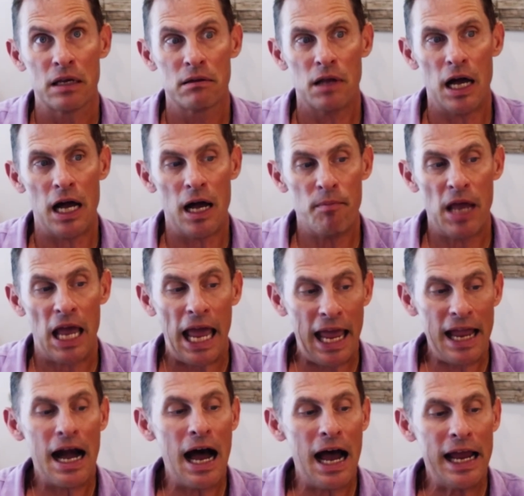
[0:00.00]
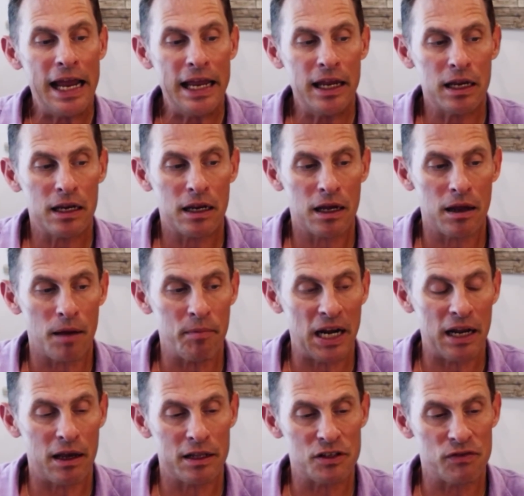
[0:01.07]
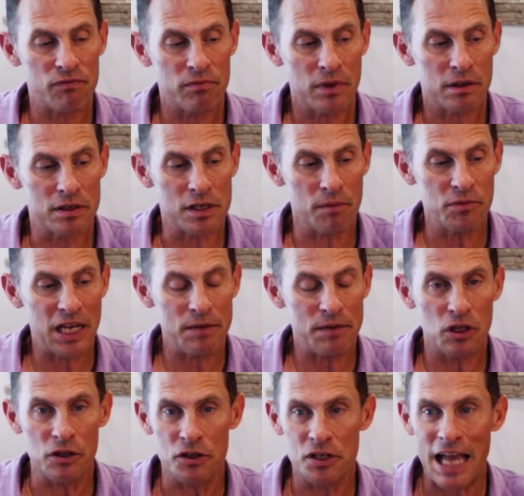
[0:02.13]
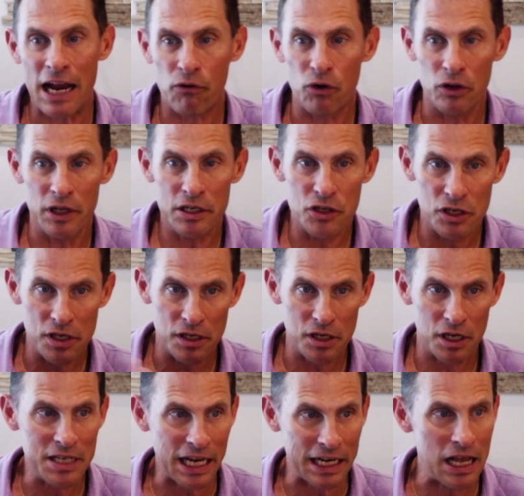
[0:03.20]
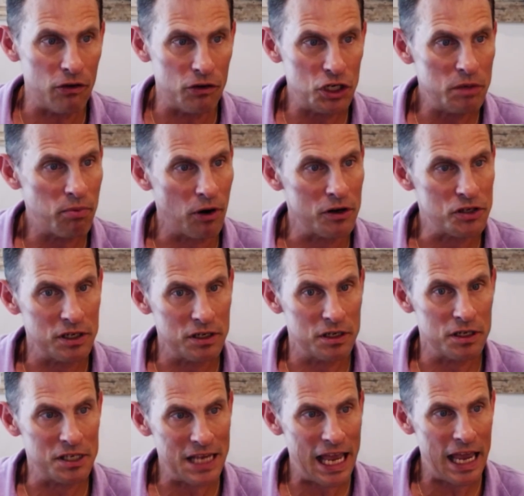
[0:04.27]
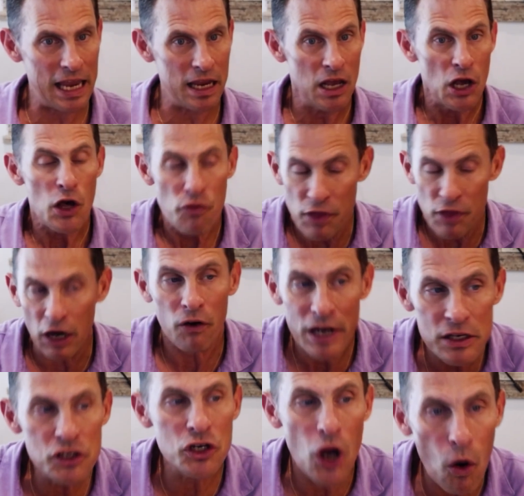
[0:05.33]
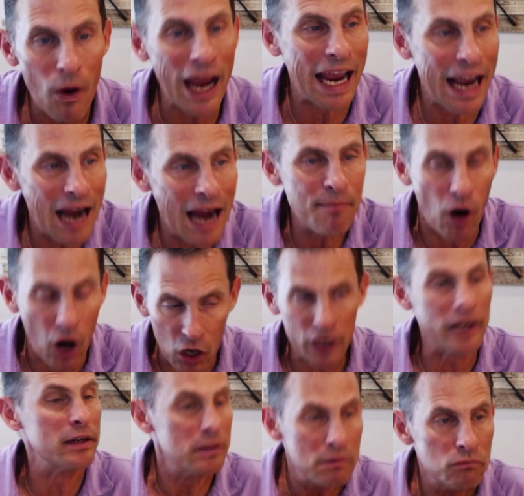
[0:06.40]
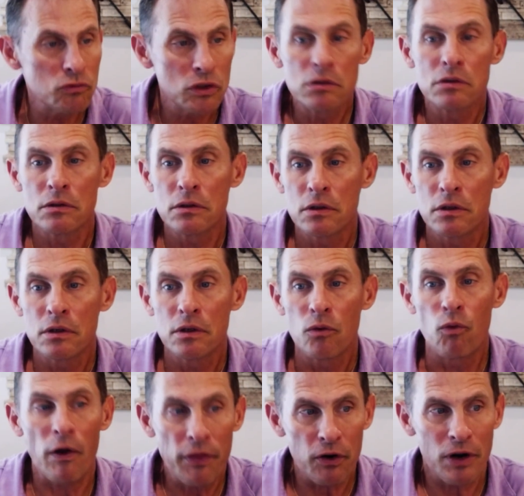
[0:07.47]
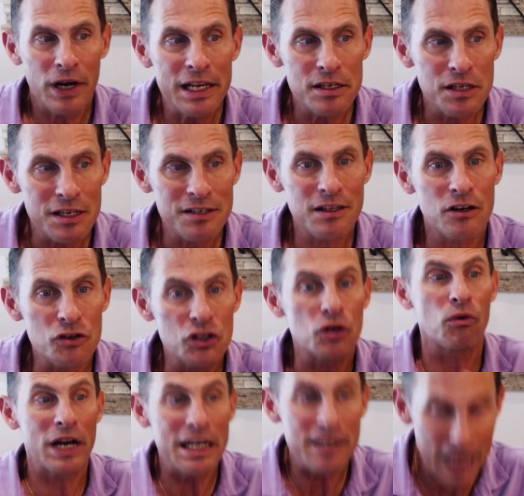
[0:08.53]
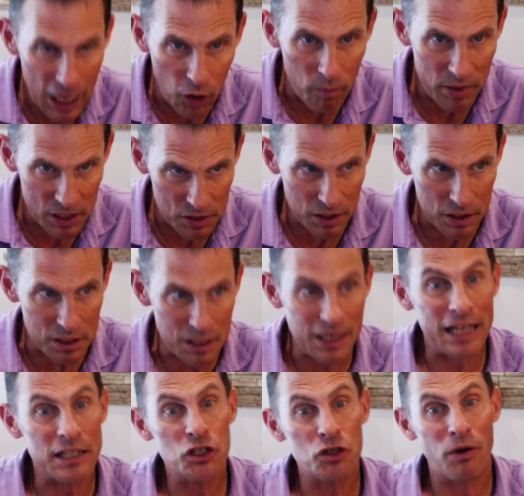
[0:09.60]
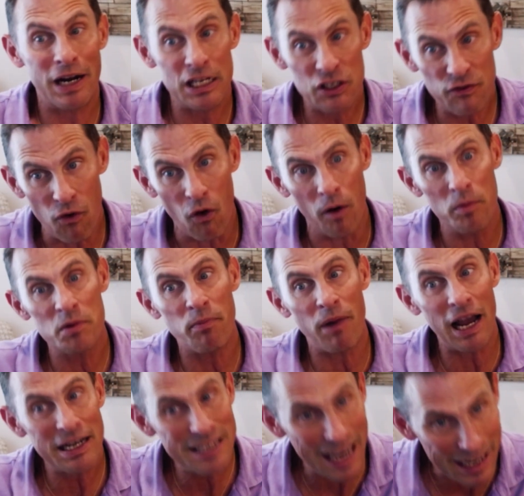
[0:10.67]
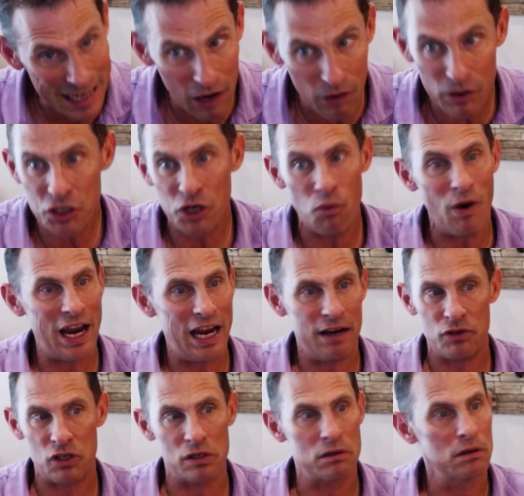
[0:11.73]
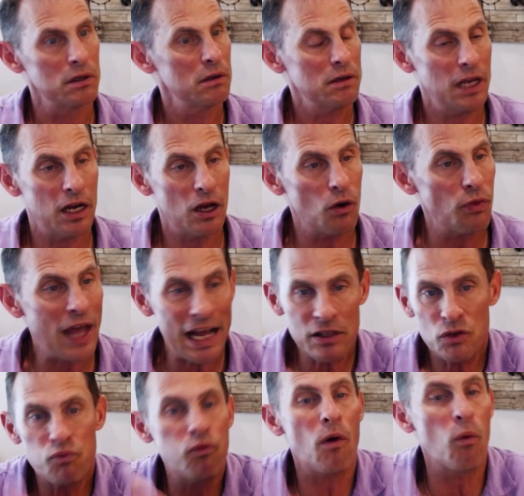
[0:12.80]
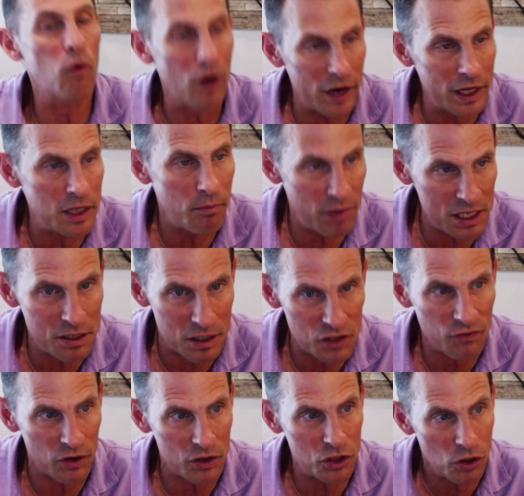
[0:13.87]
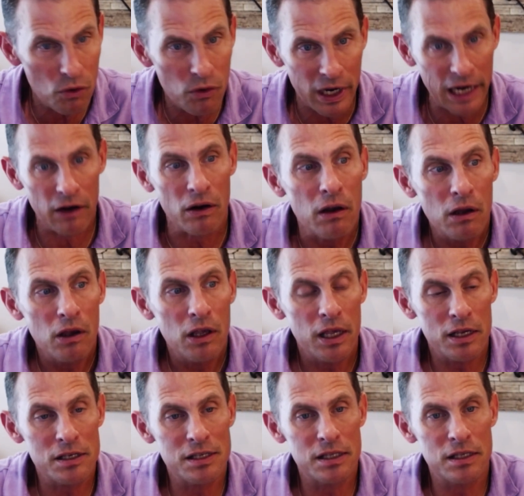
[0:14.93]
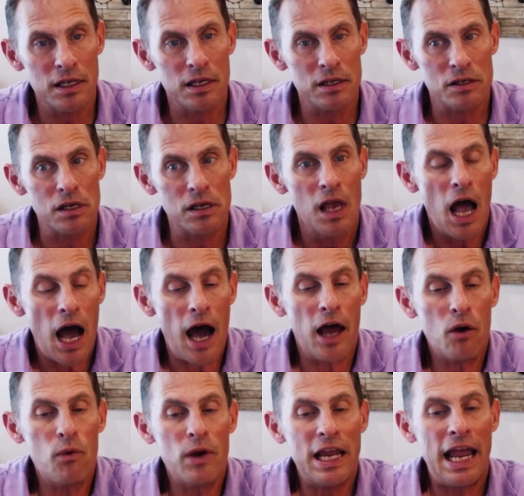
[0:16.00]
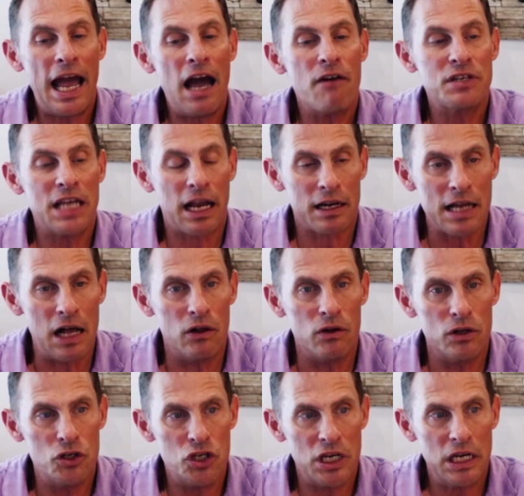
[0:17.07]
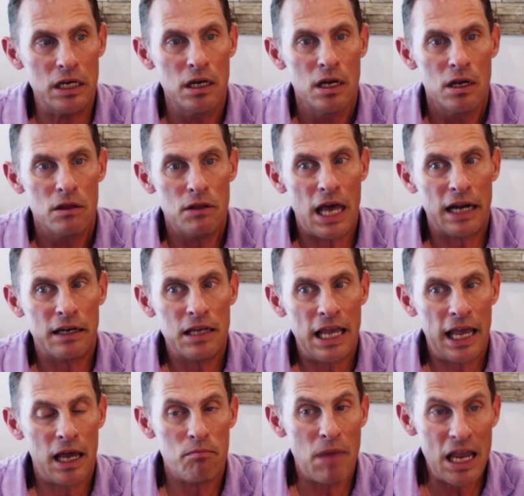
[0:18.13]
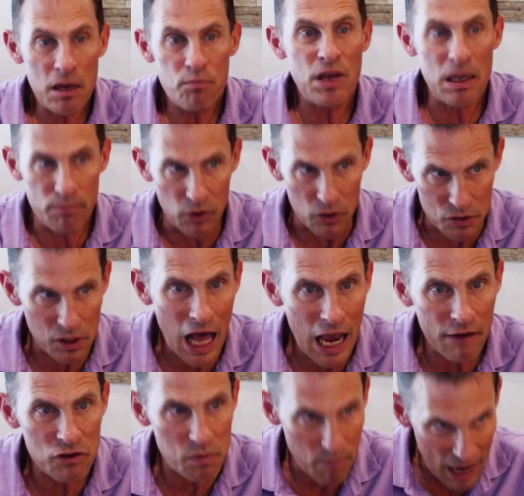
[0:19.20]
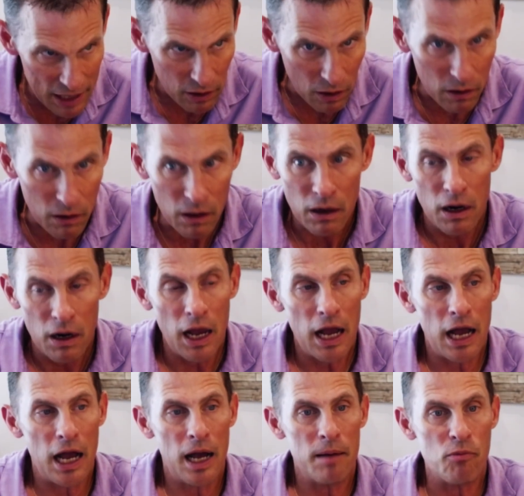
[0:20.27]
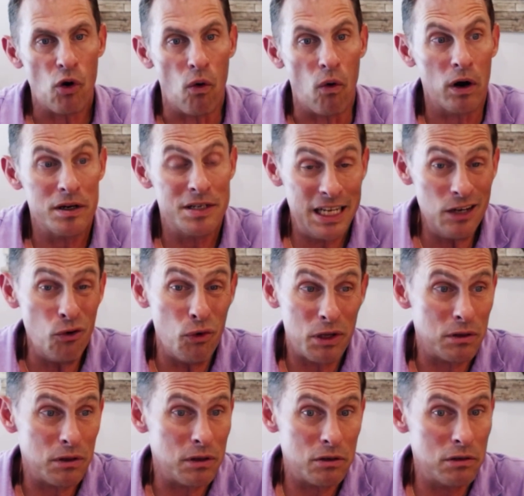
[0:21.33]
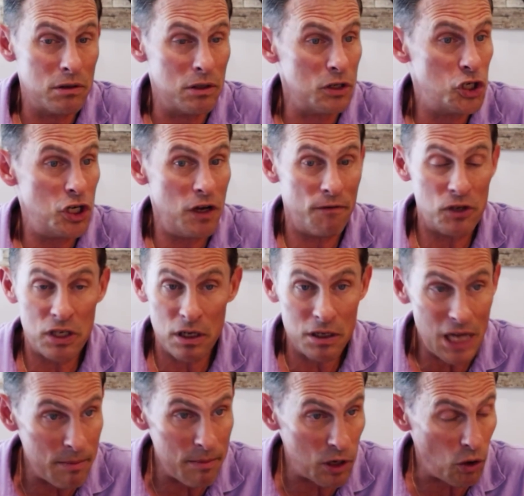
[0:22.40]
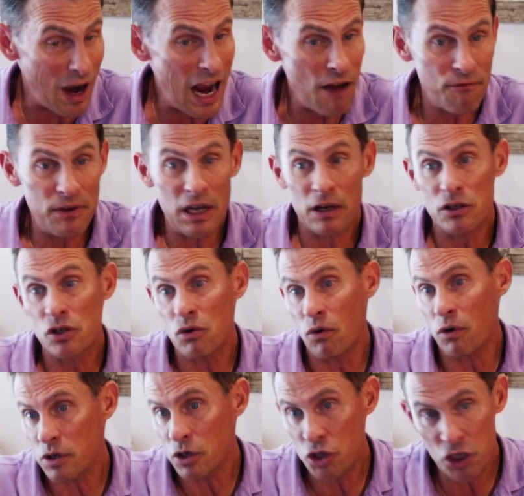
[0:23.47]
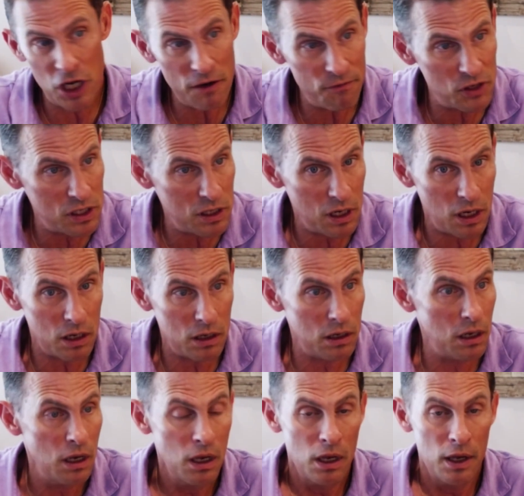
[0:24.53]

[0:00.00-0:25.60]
AI, it's sometimes a little sacrilegious as a technology person to say there is no AI market. What there is there's the retail business that gets transformed by technology waves. That's what we're in the business for doing, is how do we have technology that can make people's lives better, or deal with the shifts in demographics or the shifts in,